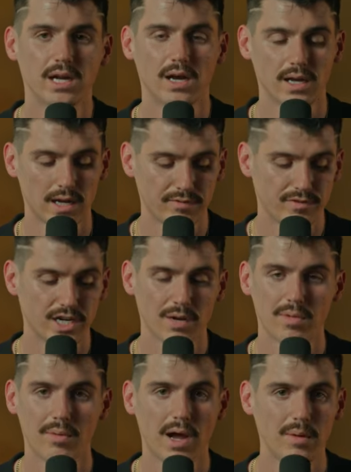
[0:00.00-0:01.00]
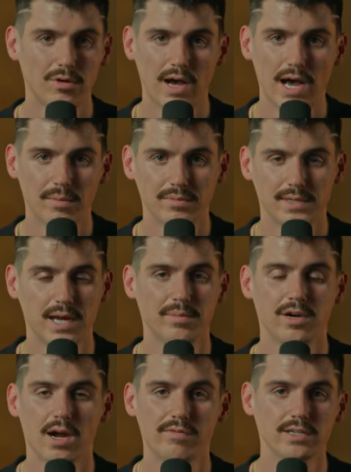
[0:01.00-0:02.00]
and I've checked my Bible app damn
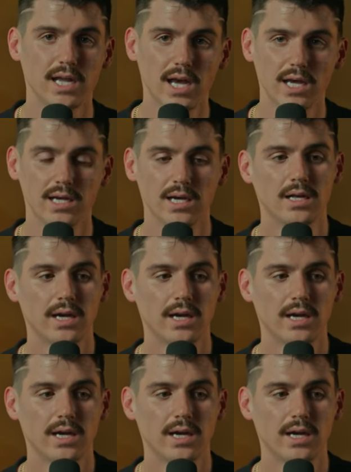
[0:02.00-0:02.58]
near every day,